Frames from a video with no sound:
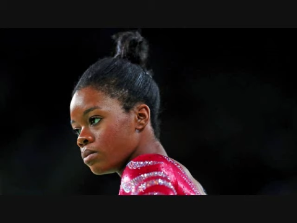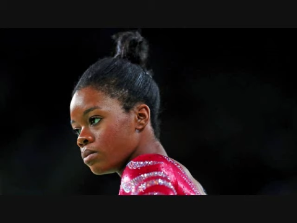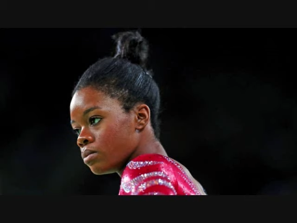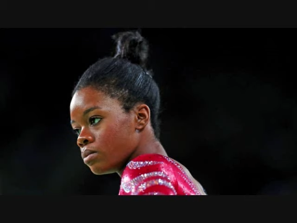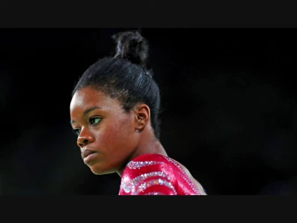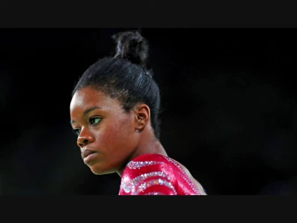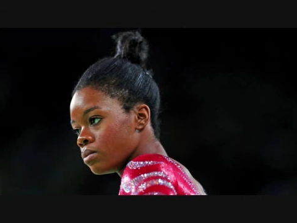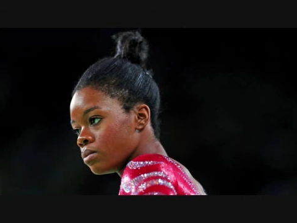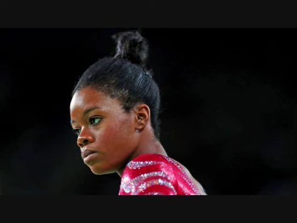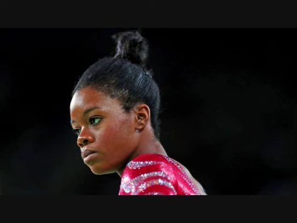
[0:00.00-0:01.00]

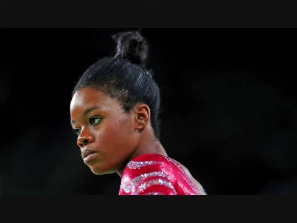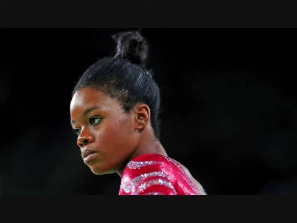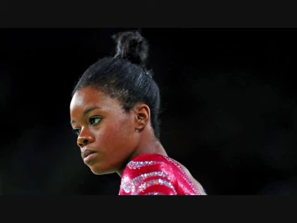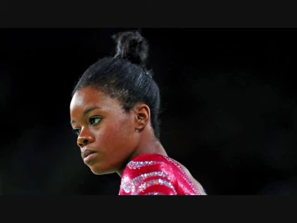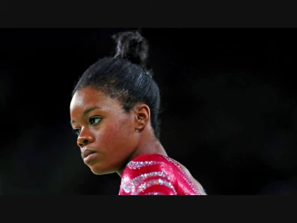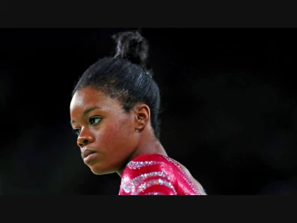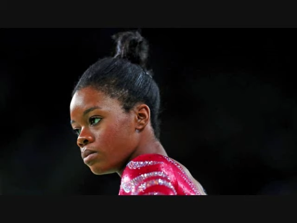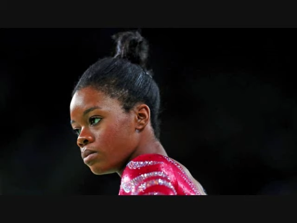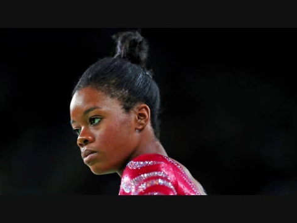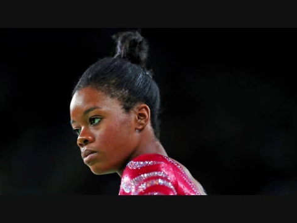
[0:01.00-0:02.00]

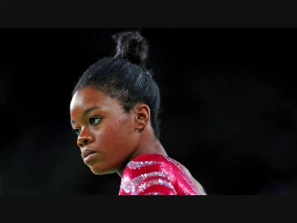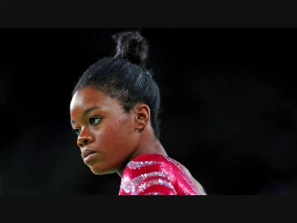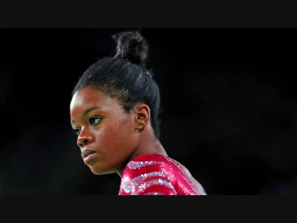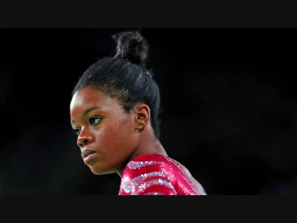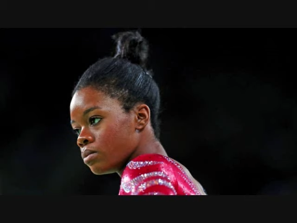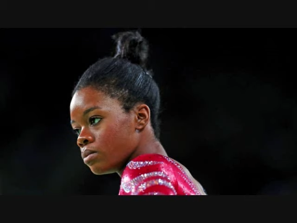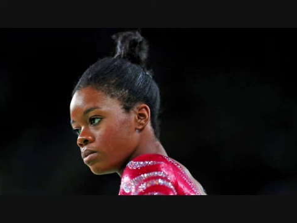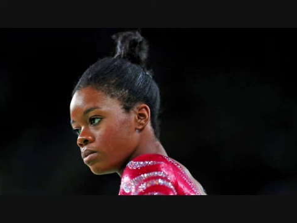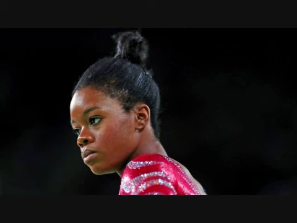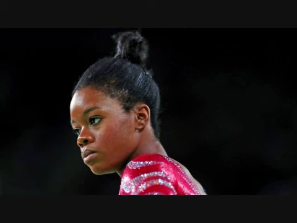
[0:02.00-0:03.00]

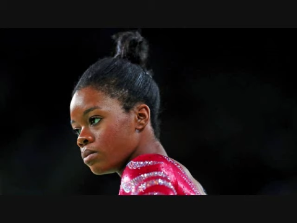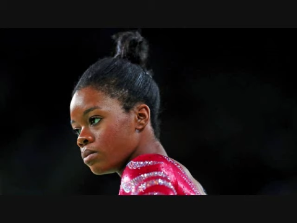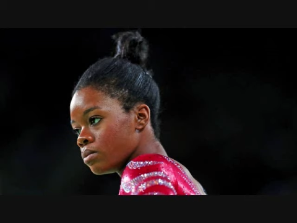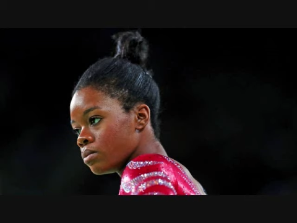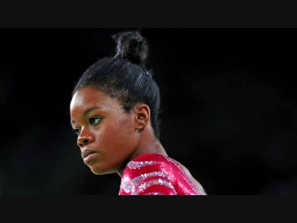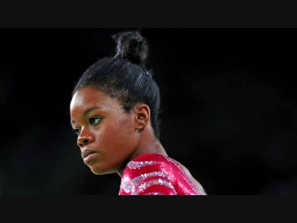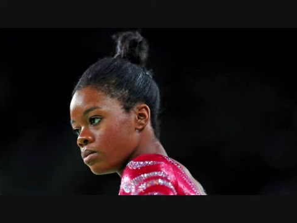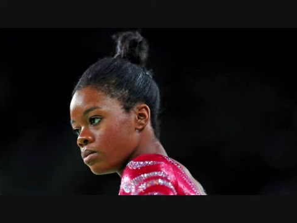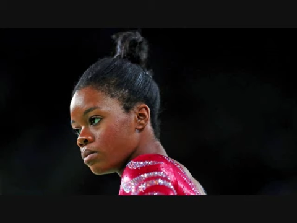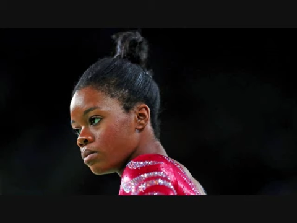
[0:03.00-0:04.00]

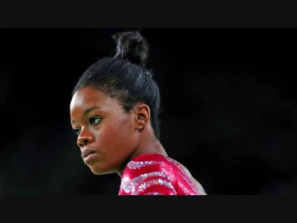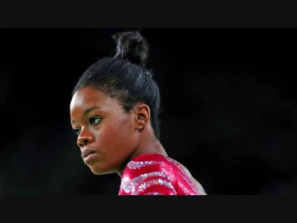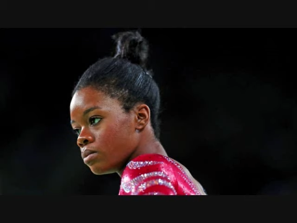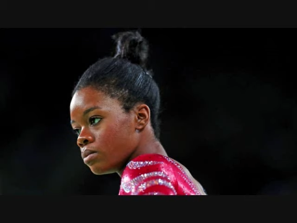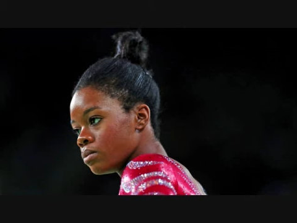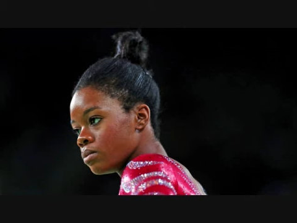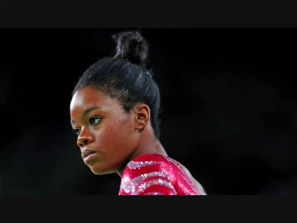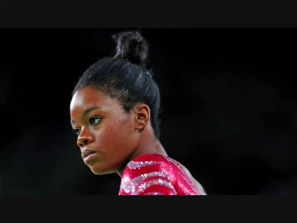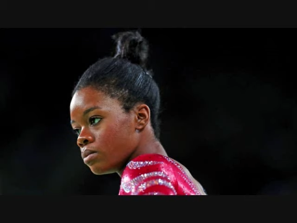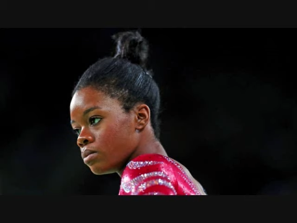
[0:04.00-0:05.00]

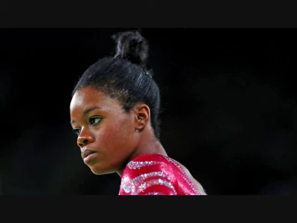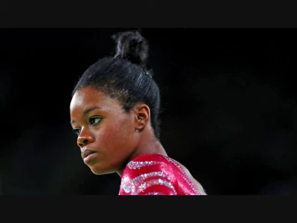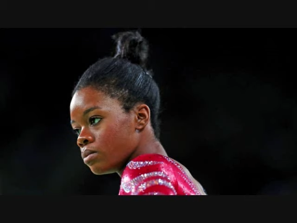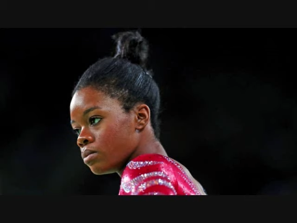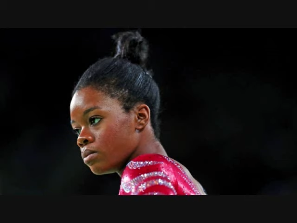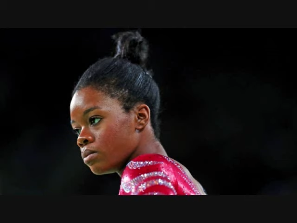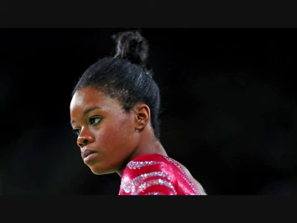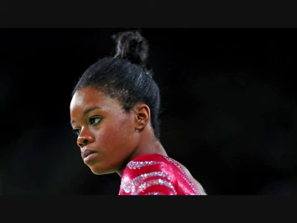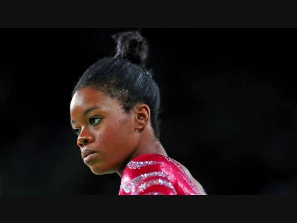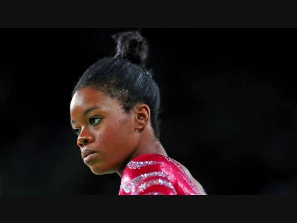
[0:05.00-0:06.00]

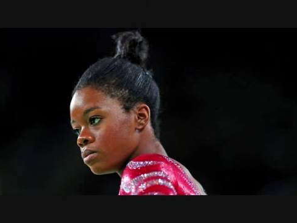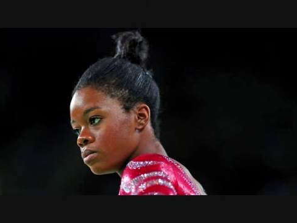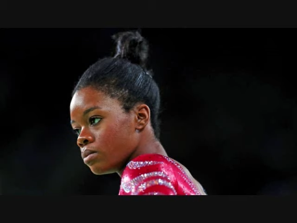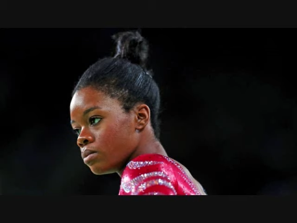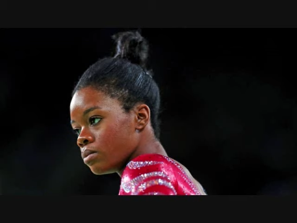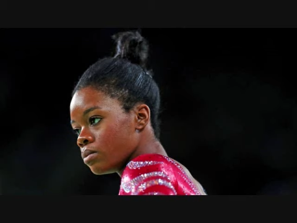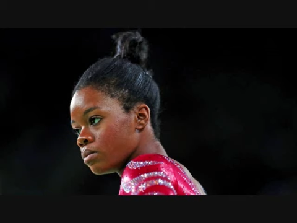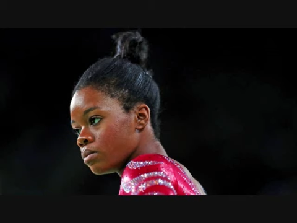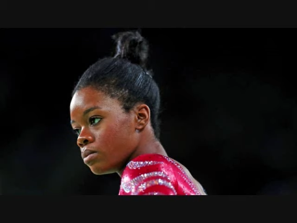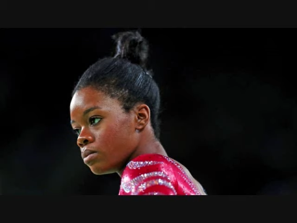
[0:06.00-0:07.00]

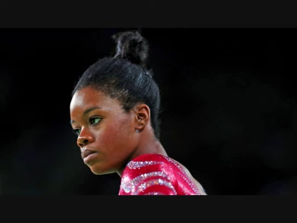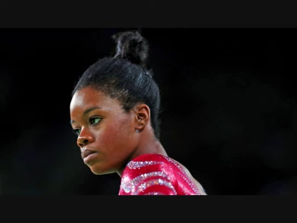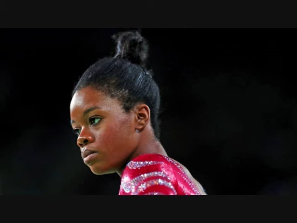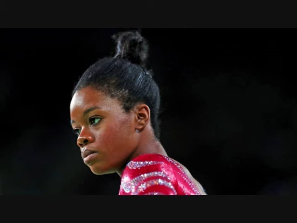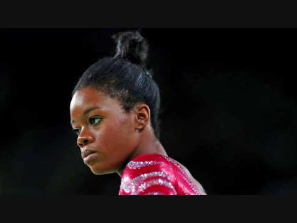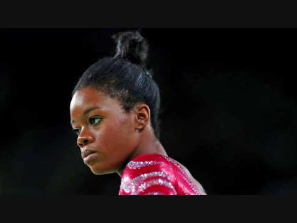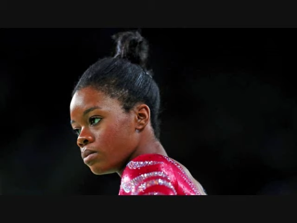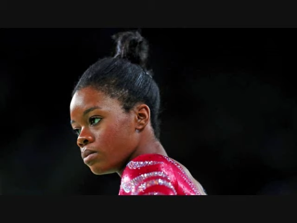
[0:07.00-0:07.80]
(no lip movement)